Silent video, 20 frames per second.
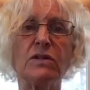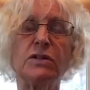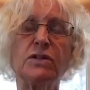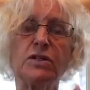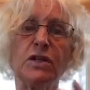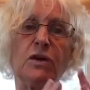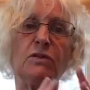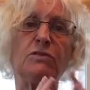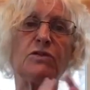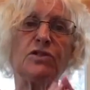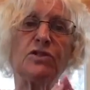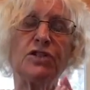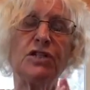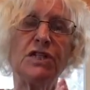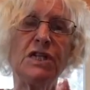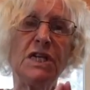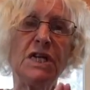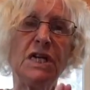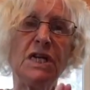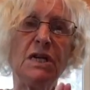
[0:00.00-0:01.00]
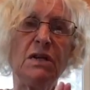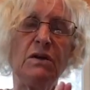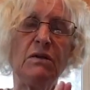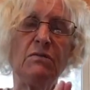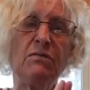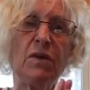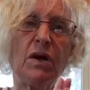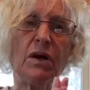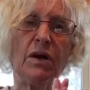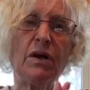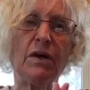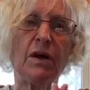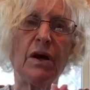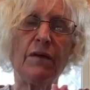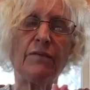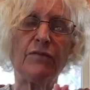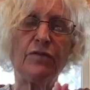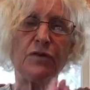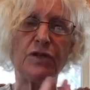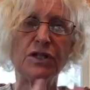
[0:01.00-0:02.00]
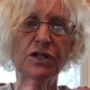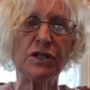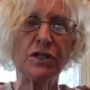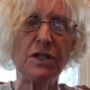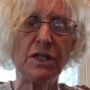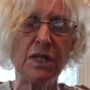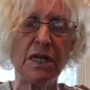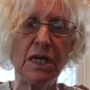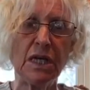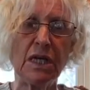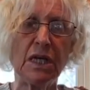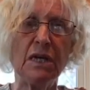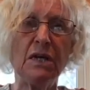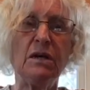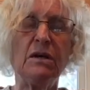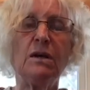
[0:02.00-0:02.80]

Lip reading: So she, unfortunately,